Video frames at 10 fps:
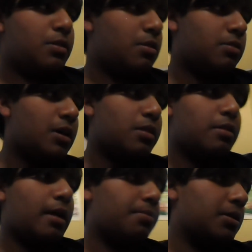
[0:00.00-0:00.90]
so
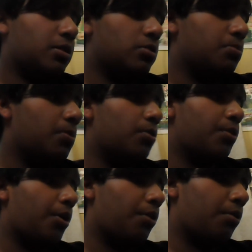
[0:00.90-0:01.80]
that's happening
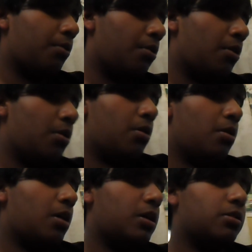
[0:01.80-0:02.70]
tomorrow.
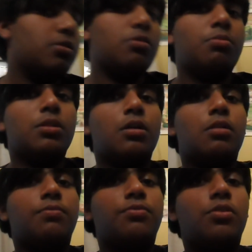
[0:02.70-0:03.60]
I don't know whether
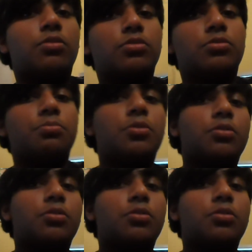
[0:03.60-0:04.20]
I'll vlog